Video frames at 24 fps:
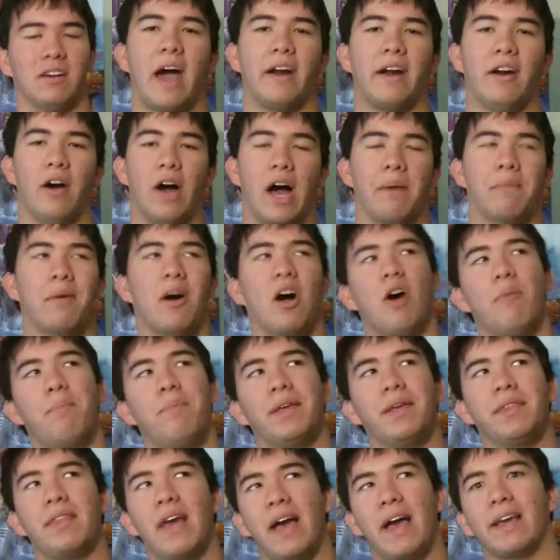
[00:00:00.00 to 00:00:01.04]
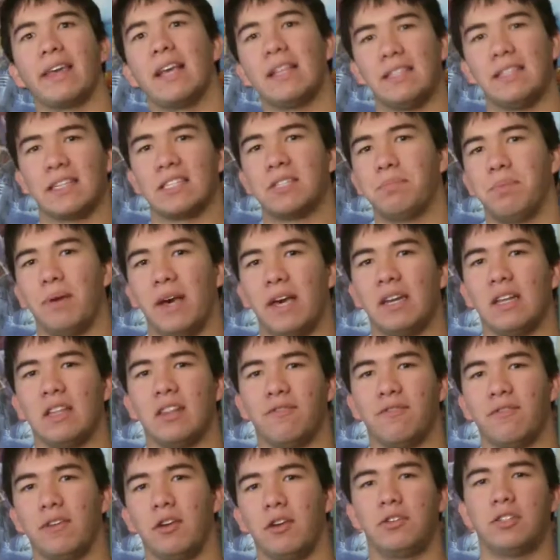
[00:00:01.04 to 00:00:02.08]
I don't know, I'm hoping that gets explained in
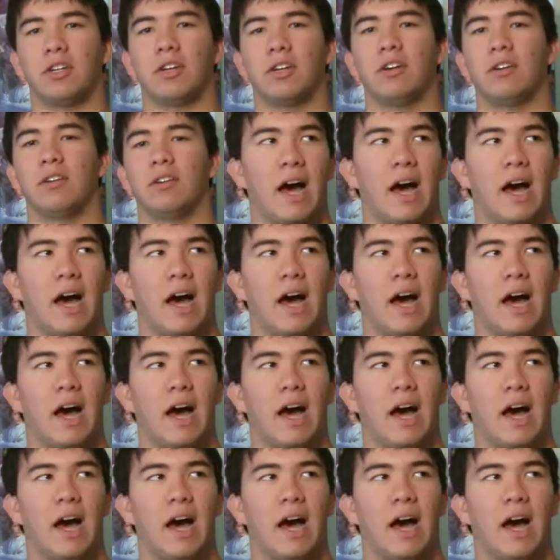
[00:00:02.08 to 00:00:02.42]
the future.